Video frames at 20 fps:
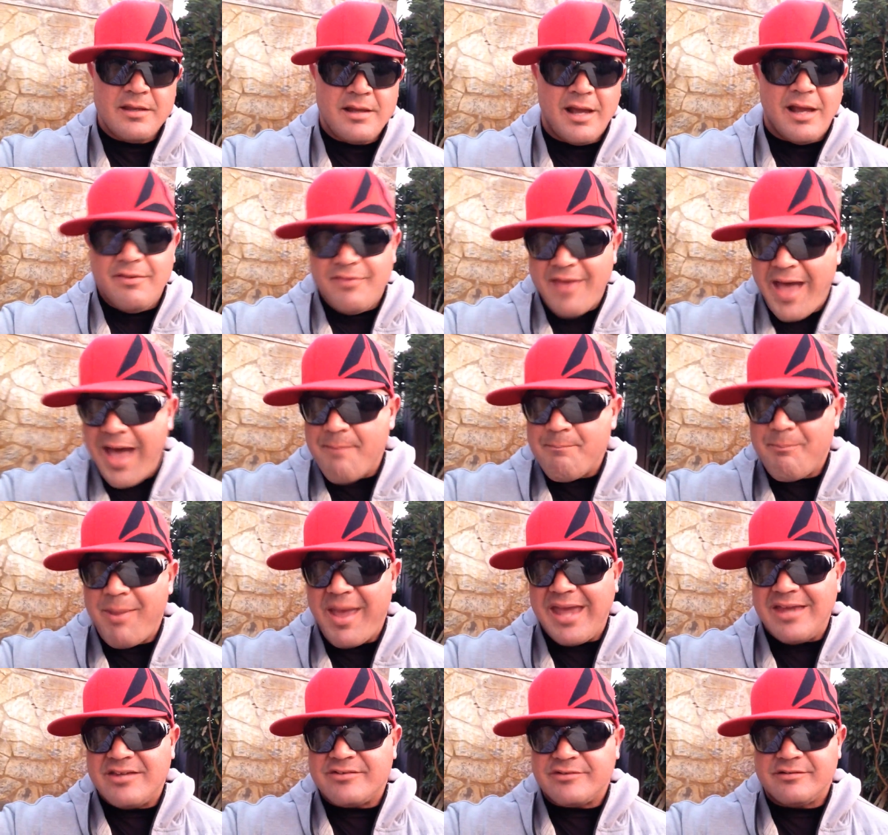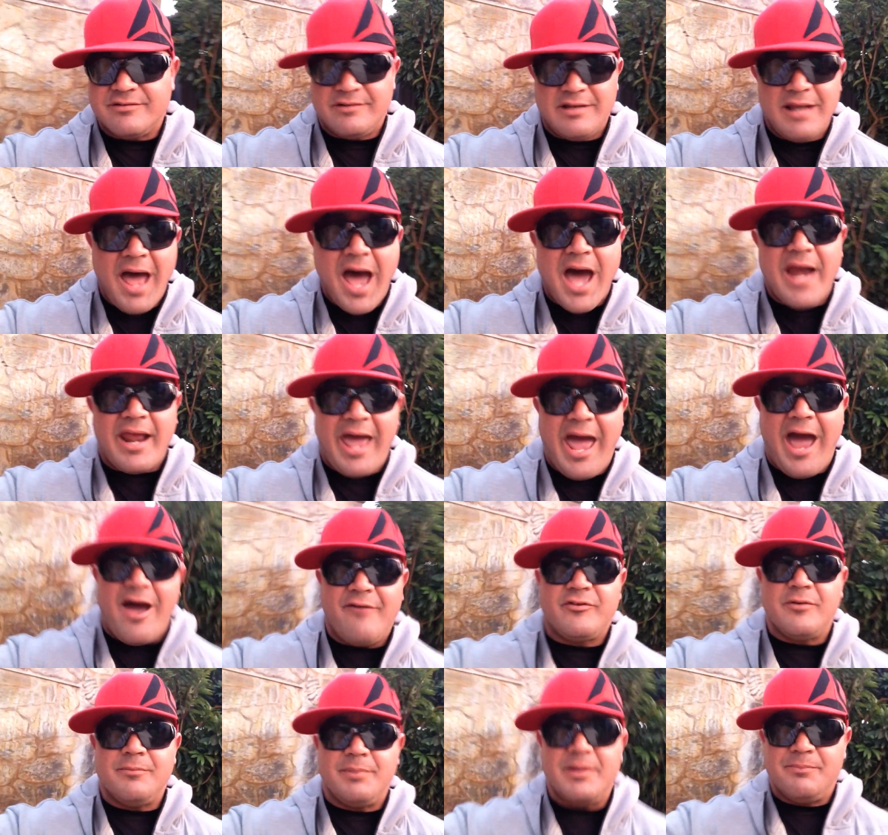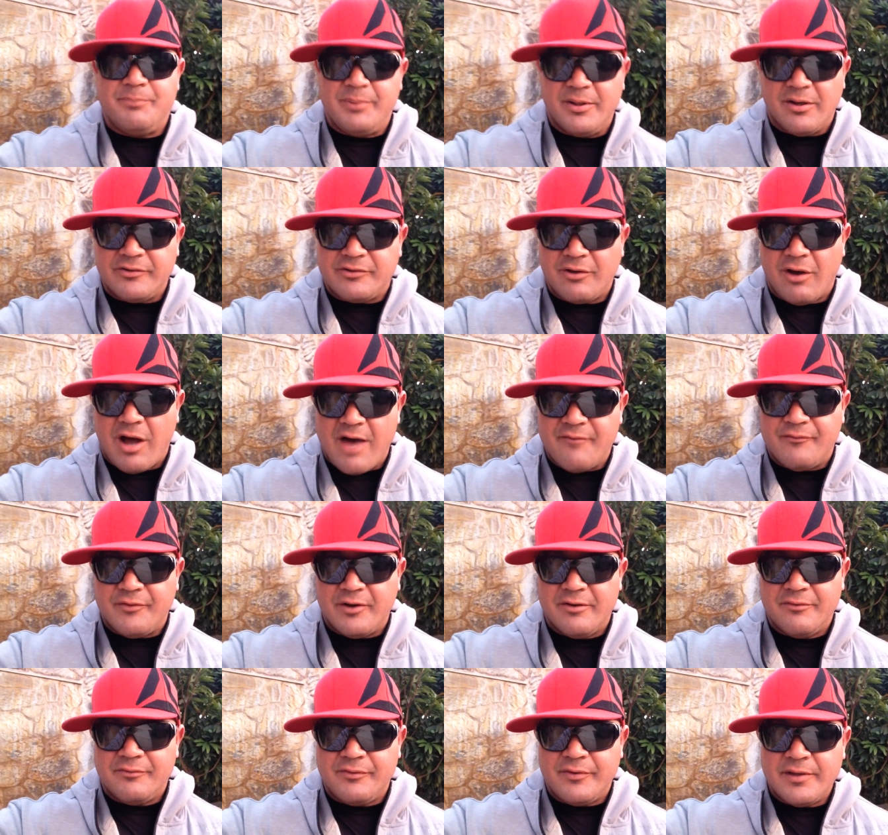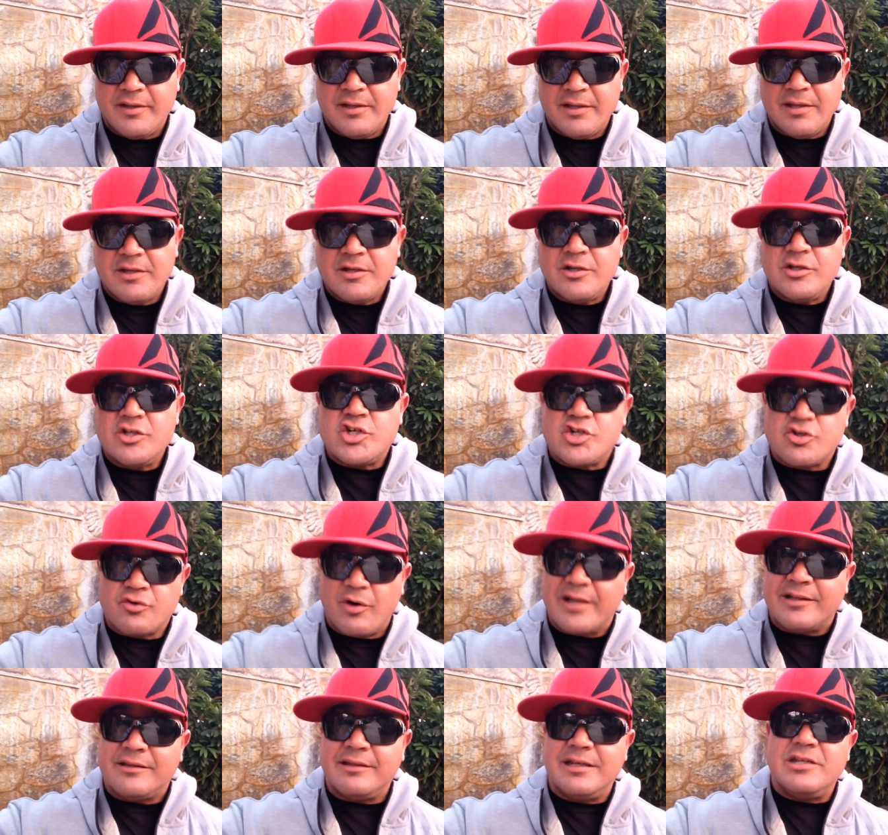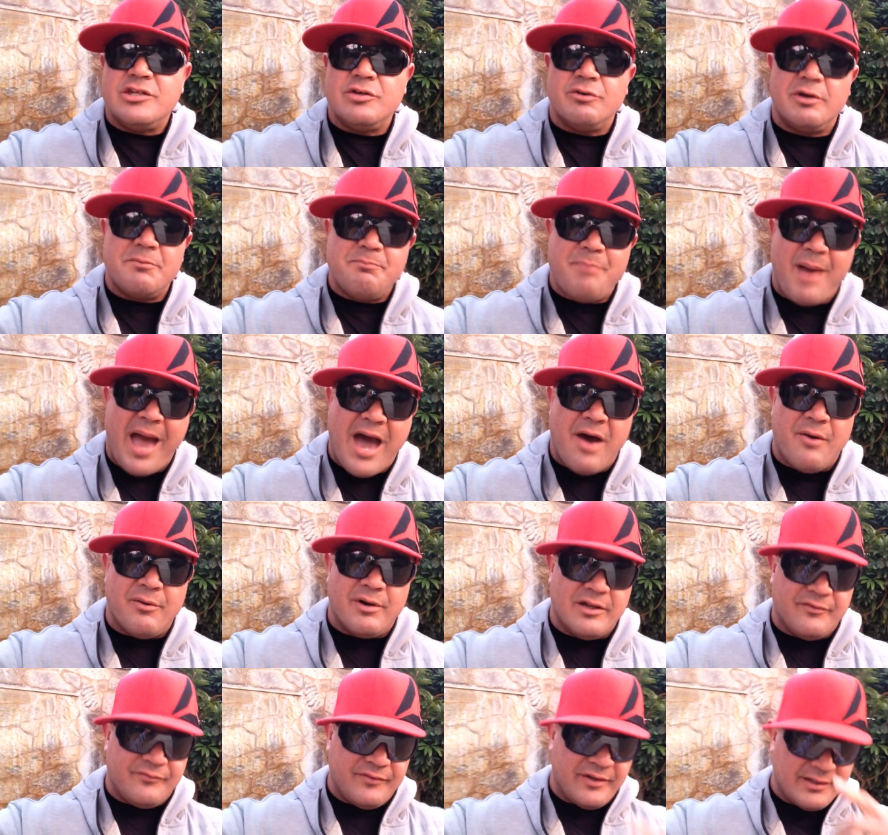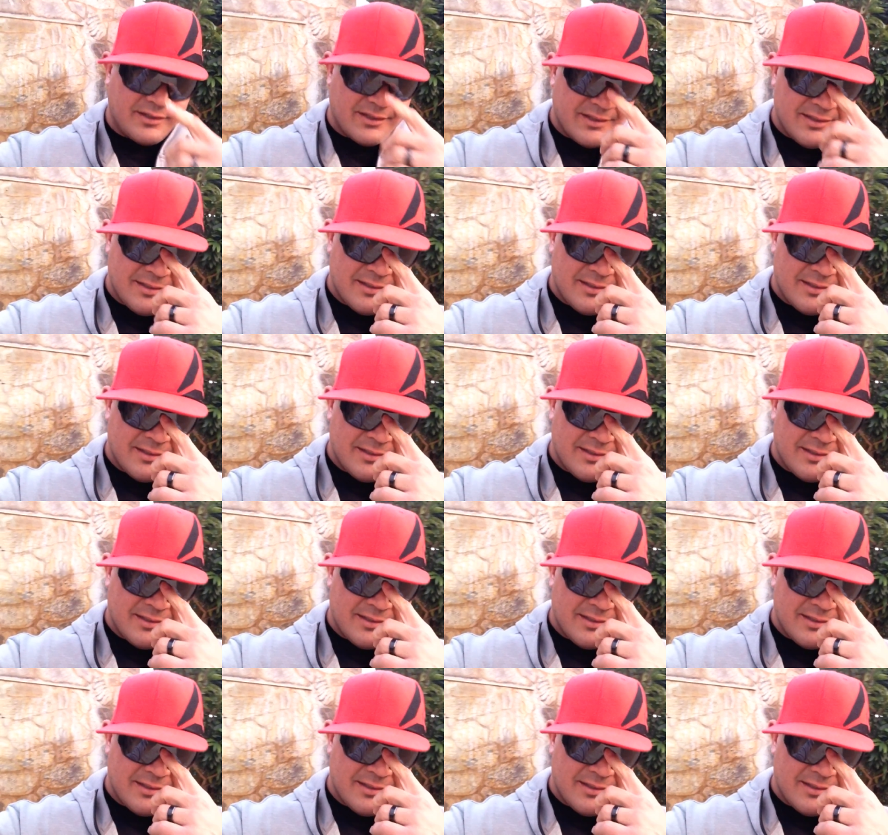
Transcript: And that base does not have to be built off of strictly doing powerlifting.